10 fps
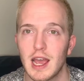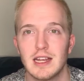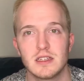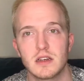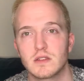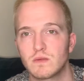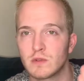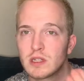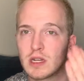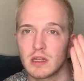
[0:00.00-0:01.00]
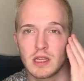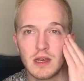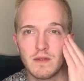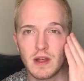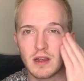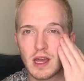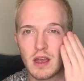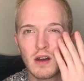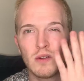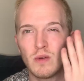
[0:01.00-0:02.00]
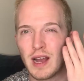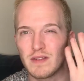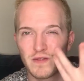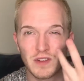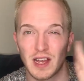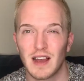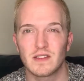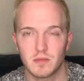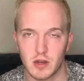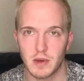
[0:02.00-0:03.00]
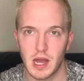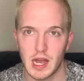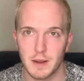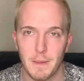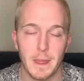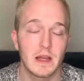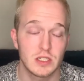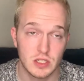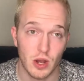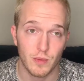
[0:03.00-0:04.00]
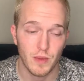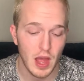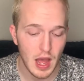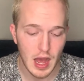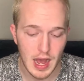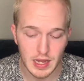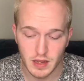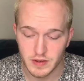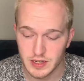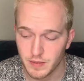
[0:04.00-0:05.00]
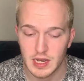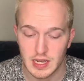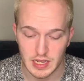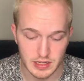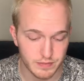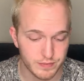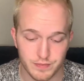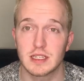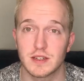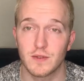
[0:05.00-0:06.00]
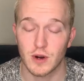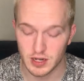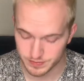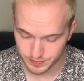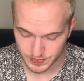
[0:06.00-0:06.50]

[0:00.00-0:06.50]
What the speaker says: and doesn't really leave that like, oh, feel like I have something on my eye. So I love it. Again, Clean at Sephora.